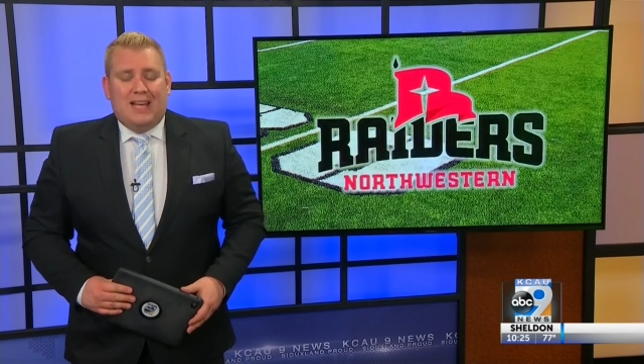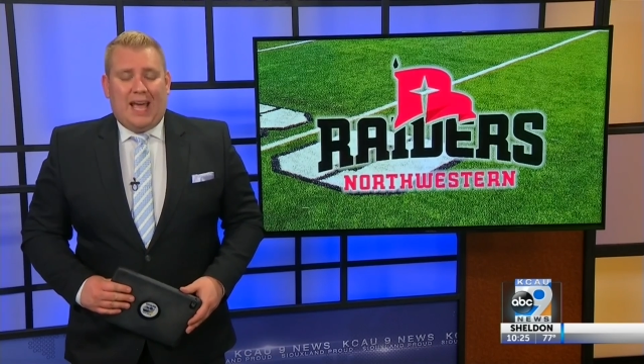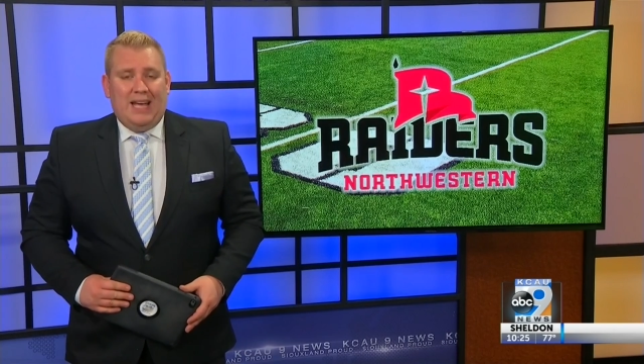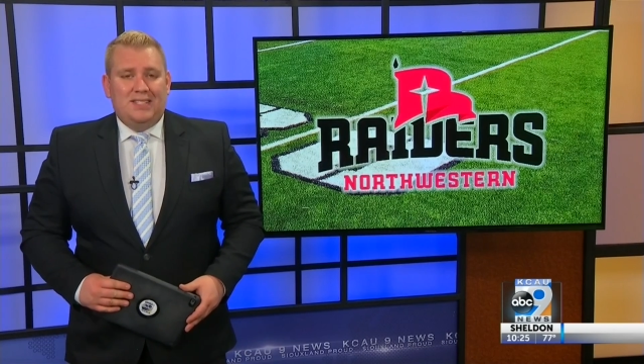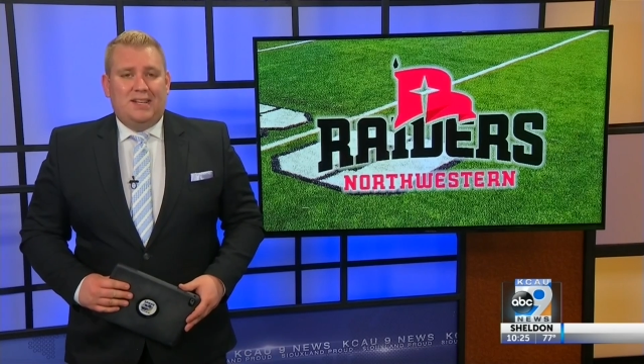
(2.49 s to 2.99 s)

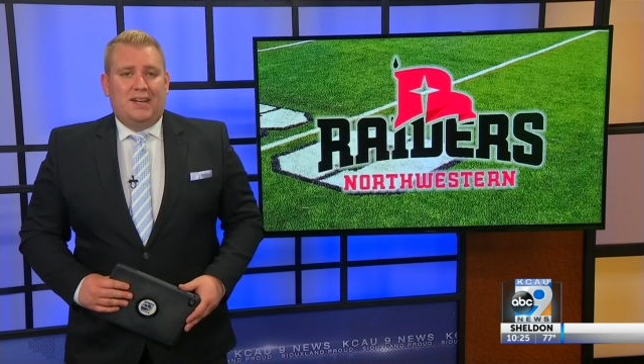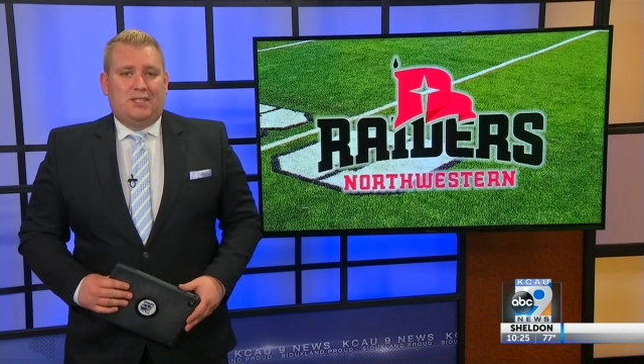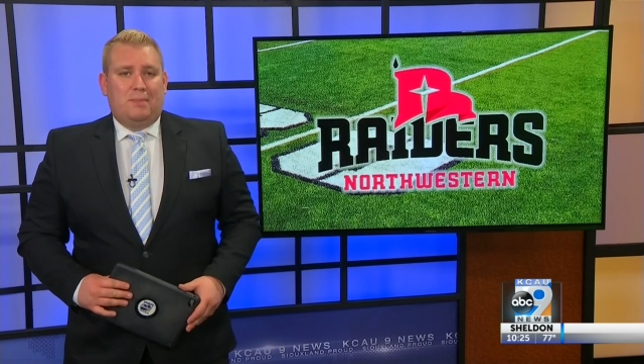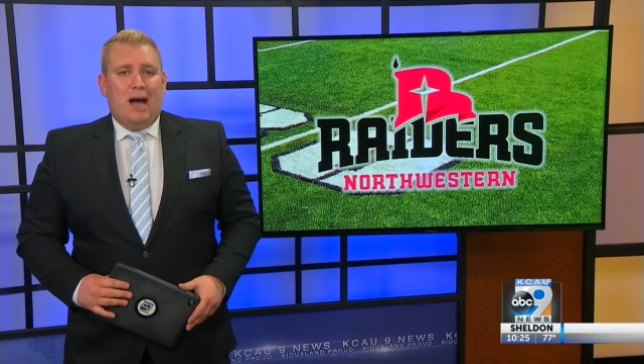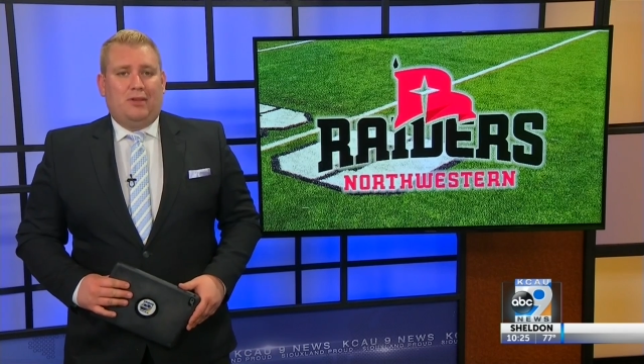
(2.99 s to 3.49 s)
taste in
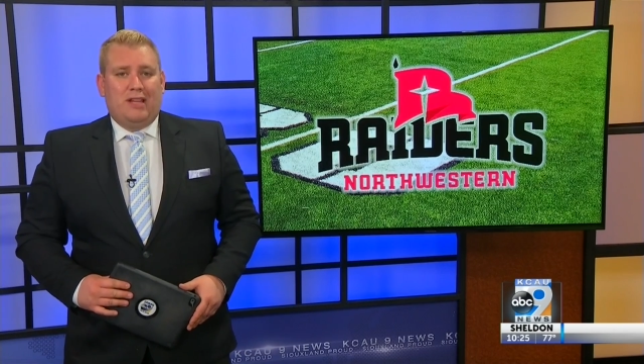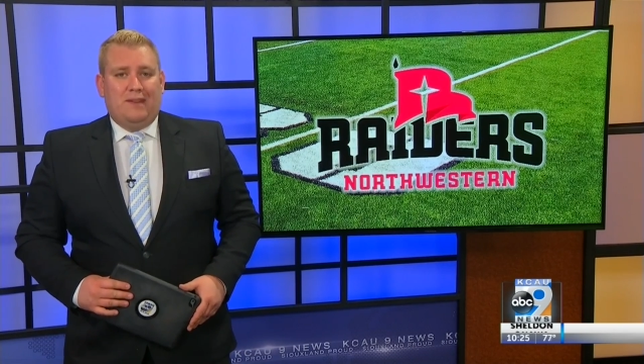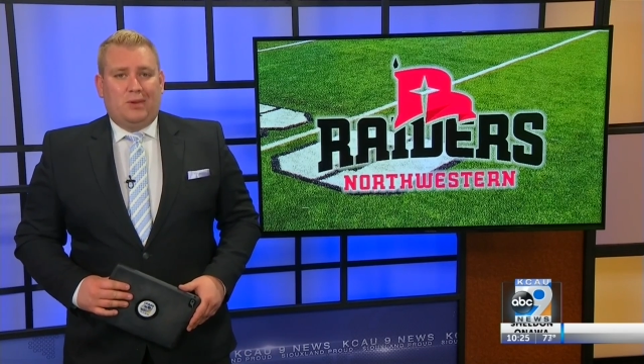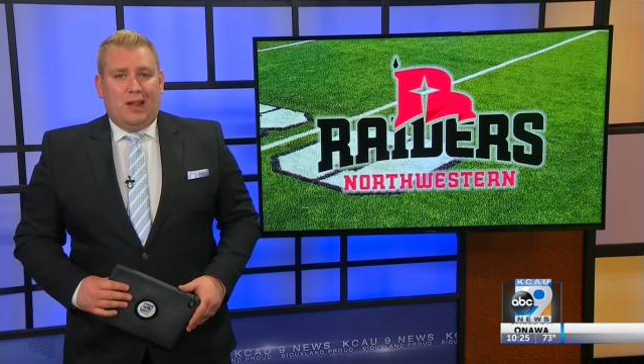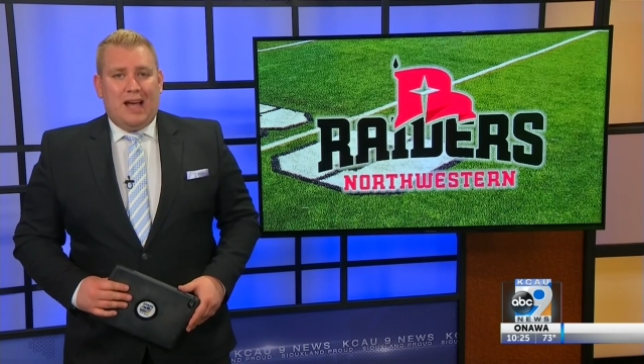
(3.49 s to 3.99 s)
its mouth
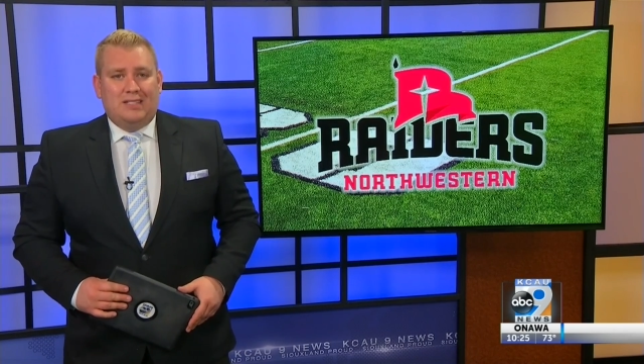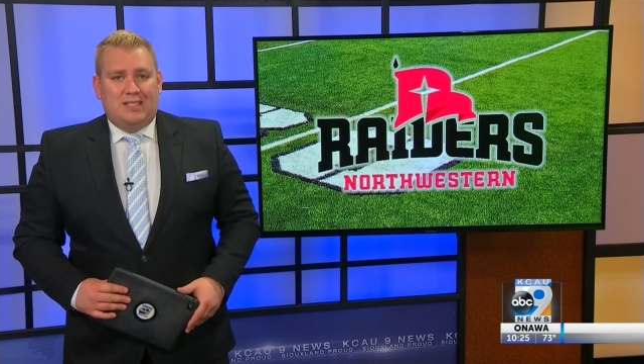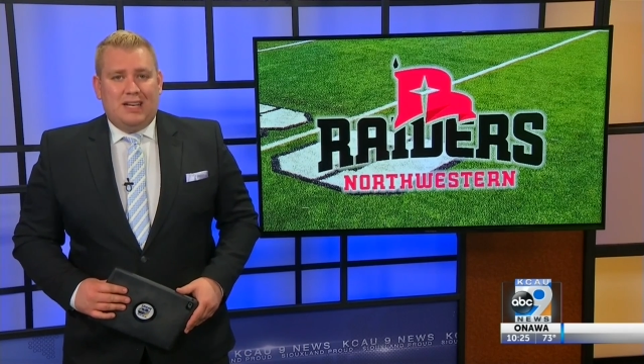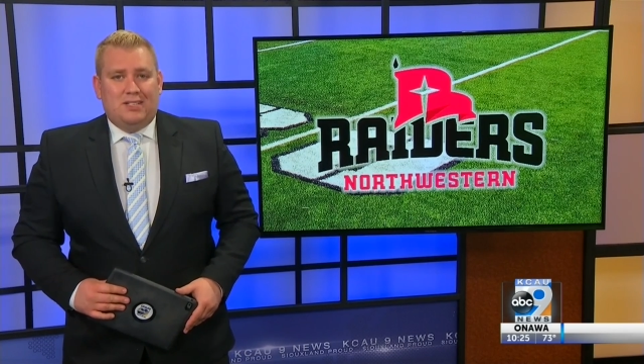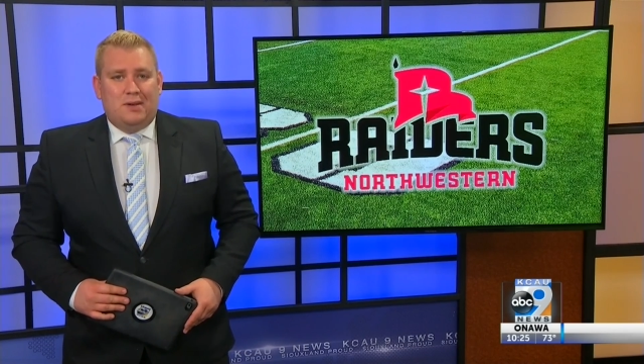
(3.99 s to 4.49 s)
after
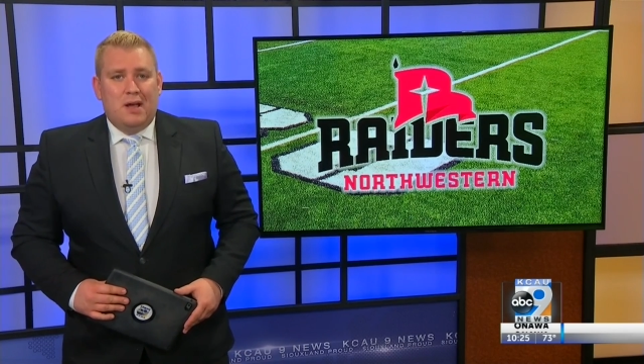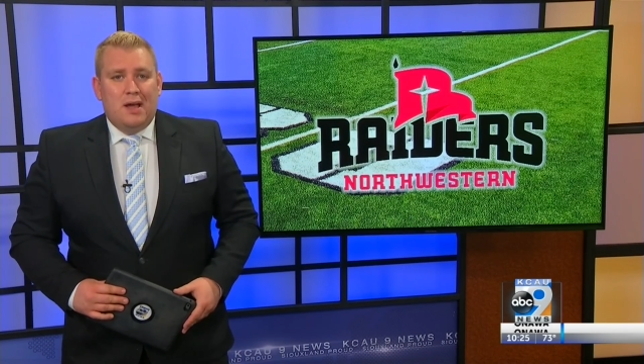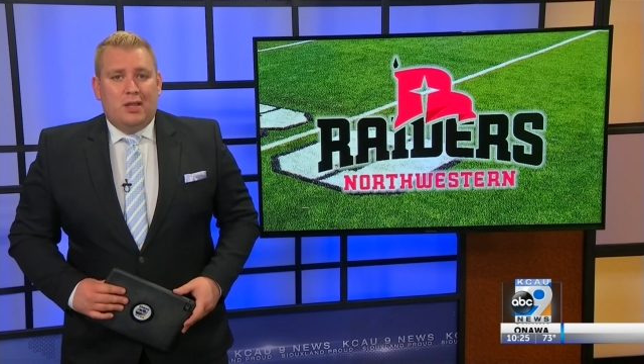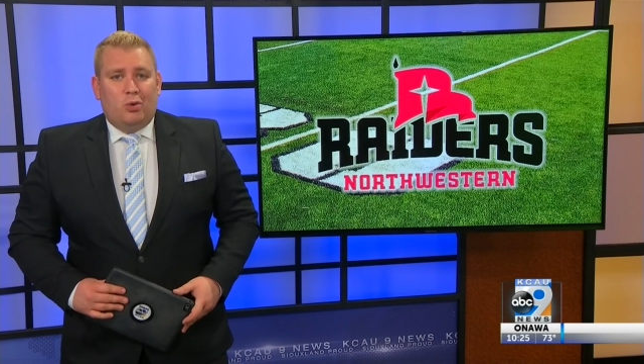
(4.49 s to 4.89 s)
last season.